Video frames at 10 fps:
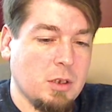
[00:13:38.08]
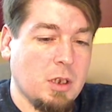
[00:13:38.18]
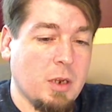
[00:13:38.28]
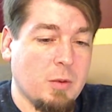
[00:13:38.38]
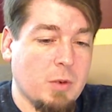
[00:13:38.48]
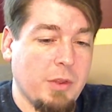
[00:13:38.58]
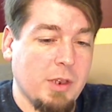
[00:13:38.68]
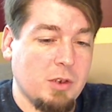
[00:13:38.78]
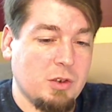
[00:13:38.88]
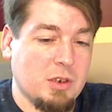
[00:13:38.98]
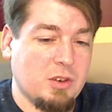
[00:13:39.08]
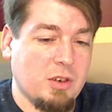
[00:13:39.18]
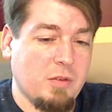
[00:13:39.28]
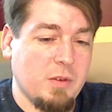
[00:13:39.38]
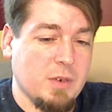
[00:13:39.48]
I run this at
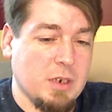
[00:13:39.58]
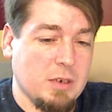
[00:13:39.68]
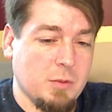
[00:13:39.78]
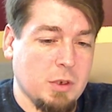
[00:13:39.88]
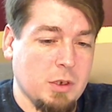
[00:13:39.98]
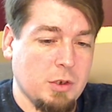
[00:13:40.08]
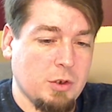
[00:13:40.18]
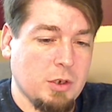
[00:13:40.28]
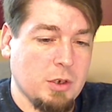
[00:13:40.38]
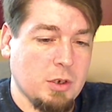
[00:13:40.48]
75 watts.